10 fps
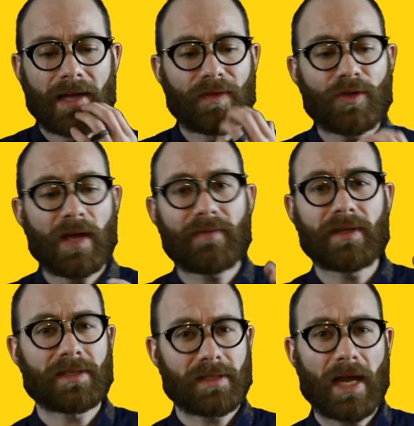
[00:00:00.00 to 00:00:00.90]
And then you have the
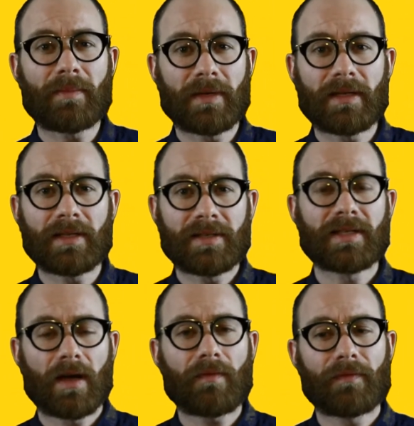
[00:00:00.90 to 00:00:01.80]
assignment
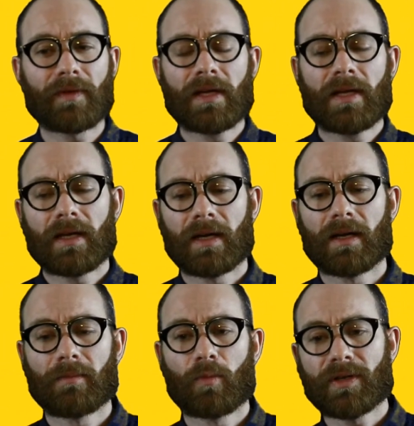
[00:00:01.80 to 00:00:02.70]
itself,
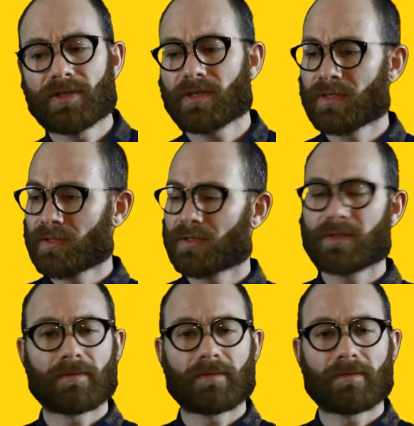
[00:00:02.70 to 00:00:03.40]
which is